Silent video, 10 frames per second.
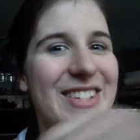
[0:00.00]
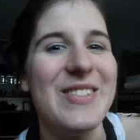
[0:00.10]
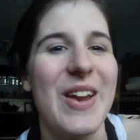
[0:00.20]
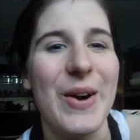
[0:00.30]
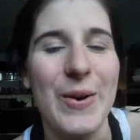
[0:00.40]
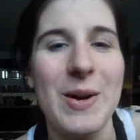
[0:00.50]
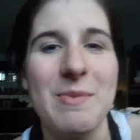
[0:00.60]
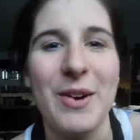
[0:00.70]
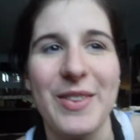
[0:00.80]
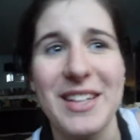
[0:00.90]
you know
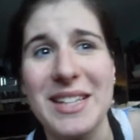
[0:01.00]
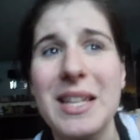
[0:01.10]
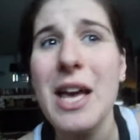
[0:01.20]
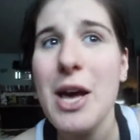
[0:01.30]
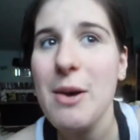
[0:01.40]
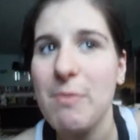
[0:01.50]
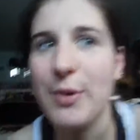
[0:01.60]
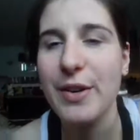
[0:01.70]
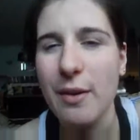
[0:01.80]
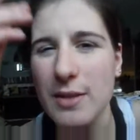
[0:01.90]
about this, but
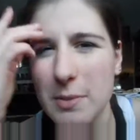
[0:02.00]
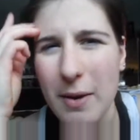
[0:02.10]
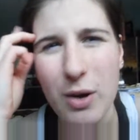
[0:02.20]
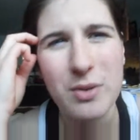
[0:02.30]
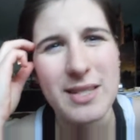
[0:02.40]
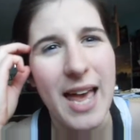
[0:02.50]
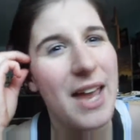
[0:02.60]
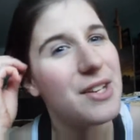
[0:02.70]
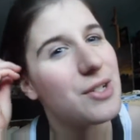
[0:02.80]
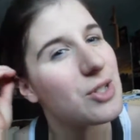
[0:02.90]
when I was about
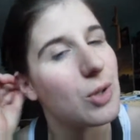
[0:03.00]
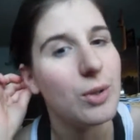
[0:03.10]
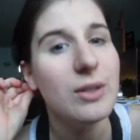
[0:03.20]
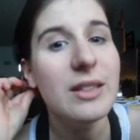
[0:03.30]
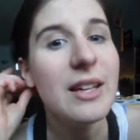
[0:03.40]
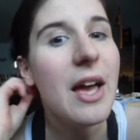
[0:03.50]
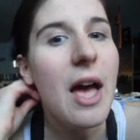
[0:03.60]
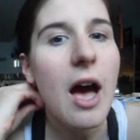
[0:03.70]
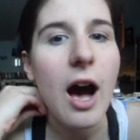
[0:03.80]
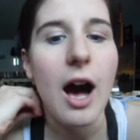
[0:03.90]
10 years old,
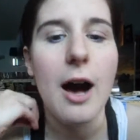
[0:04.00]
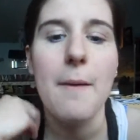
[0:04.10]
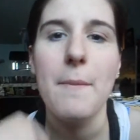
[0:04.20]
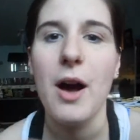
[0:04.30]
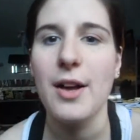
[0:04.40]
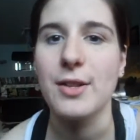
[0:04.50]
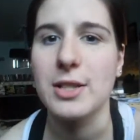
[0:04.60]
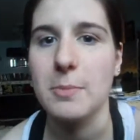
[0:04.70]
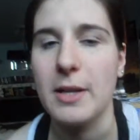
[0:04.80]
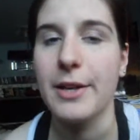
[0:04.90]
um, I used
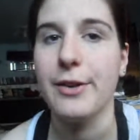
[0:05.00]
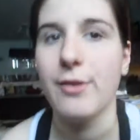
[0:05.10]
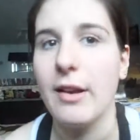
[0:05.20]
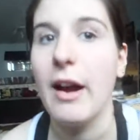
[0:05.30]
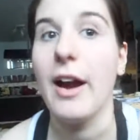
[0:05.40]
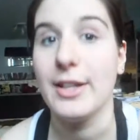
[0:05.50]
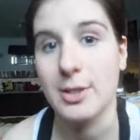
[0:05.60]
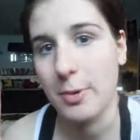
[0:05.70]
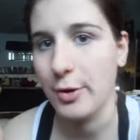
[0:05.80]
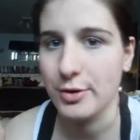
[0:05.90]
to be in, I
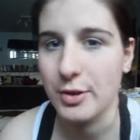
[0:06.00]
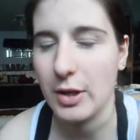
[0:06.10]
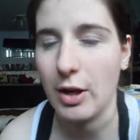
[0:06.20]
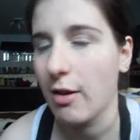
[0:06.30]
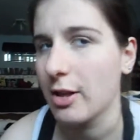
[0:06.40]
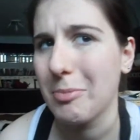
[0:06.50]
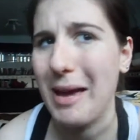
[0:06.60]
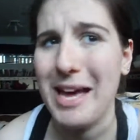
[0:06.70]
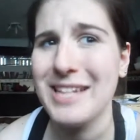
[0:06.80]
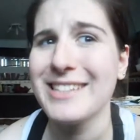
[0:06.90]
suppose you could call it a
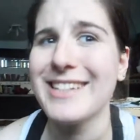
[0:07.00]
band,